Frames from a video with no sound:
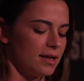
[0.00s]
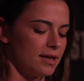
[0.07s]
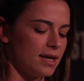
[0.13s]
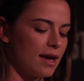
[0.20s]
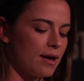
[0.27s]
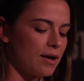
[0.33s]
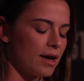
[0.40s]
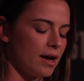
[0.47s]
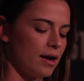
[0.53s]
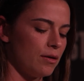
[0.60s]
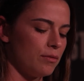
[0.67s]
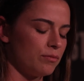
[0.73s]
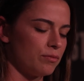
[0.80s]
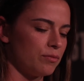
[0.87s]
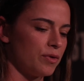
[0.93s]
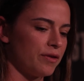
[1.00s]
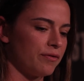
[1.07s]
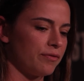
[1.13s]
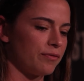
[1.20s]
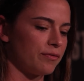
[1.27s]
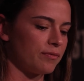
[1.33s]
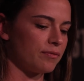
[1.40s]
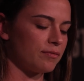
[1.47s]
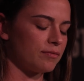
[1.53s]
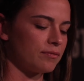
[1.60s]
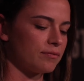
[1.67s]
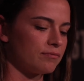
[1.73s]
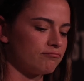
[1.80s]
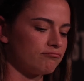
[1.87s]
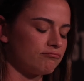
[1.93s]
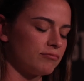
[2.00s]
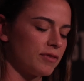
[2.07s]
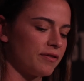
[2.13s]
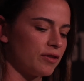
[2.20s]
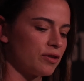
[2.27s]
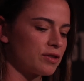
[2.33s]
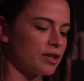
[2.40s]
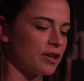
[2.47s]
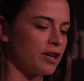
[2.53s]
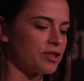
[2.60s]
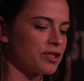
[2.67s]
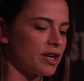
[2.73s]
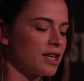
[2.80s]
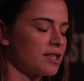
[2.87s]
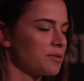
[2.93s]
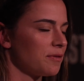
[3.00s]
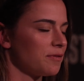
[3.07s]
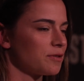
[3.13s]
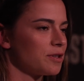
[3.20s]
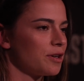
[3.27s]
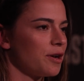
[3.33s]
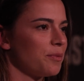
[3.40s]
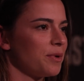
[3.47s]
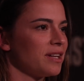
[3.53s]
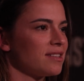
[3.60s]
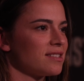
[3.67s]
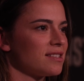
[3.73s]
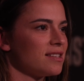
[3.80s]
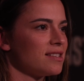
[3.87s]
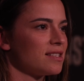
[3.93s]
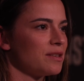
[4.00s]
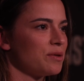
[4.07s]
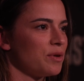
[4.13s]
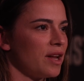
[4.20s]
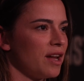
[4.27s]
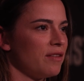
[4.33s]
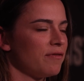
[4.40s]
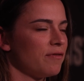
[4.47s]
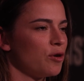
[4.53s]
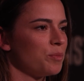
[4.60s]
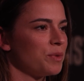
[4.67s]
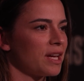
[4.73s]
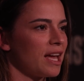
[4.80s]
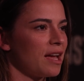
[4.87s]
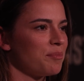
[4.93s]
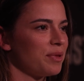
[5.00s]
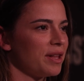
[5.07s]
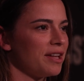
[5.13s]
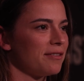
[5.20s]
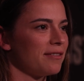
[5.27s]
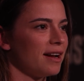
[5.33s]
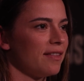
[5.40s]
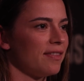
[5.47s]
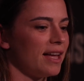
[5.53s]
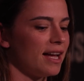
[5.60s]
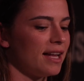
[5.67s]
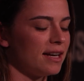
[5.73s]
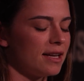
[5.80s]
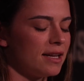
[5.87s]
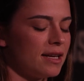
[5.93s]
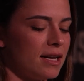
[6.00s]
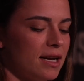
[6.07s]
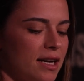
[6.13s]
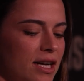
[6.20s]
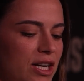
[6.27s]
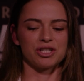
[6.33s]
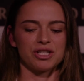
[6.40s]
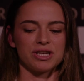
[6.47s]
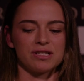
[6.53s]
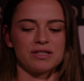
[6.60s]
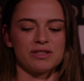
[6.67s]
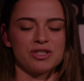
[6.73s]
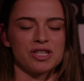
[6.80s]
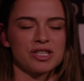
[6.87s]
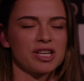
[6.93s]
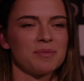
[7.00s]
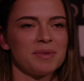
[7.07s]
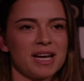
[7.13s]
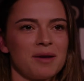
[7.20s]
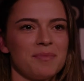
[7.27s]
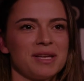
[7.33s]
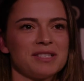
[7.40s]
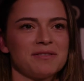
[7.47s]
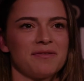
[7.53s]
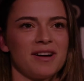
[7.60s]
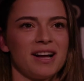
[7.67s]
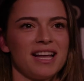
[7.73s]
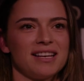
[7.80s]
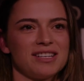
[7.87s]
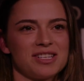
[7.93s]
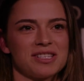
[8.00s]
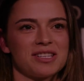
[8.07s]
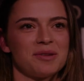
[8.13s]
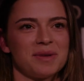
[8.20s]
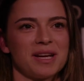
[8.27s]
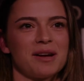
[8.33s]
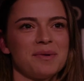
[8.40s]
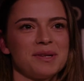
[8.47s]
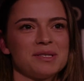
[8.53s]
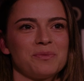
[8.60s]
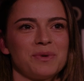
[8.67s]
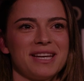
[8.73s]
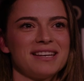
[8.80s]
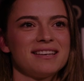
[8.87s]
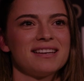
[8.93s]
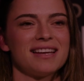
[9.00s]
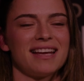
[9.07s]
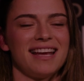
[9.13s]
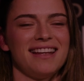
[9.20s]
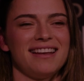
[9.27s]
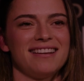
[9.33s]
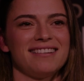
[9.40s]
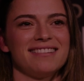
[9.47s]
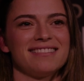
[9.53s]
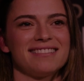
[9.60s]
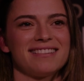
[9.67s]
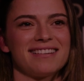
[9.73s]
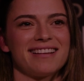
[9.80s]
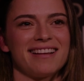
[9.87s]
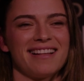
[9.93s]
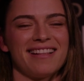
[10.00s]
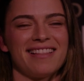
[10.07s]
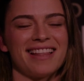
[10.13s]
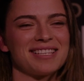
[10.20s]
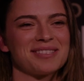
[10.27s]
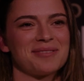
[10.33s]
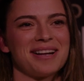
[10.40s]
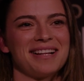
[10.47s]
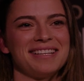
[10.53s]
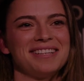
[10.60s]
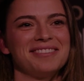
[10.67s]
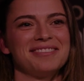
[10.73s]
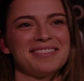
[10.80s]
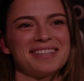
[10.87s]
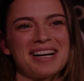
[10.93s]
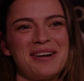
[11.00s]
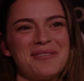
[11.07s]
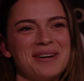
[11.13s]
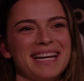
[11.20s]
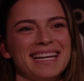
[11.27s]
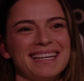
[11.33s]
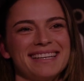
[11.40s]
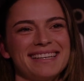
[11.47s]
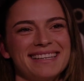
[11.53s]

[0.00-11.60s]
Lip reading: Yeah, we've looked at our strengths, we've looked at our weaknesses, and formed a game plan around that. She's going to be coming to fight, she's going to be coming to win, and that's what I love. Can't wait.